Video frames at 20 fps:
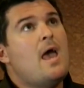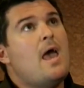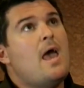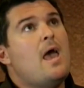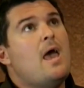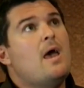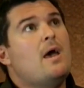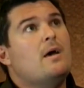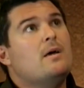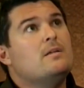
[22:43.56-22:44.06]

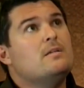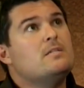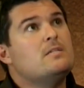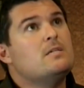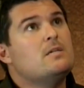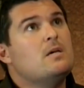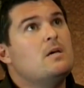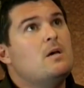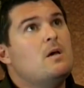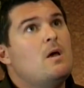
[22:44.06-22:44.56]
And
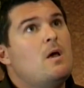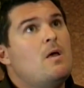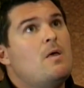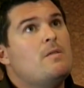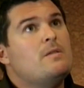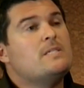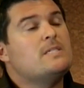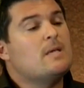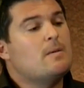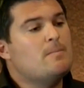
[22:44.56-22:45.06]

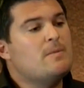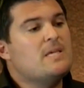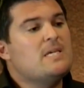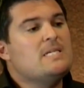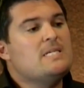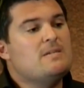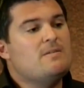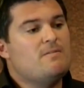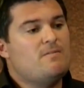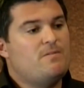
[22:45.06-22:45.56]

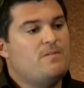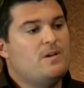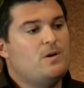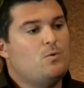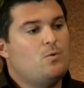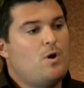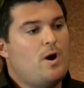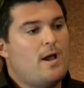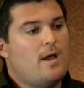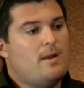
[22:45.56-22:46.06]
something didn't
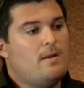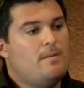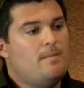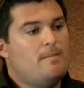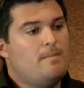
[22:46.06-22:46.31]
feel right.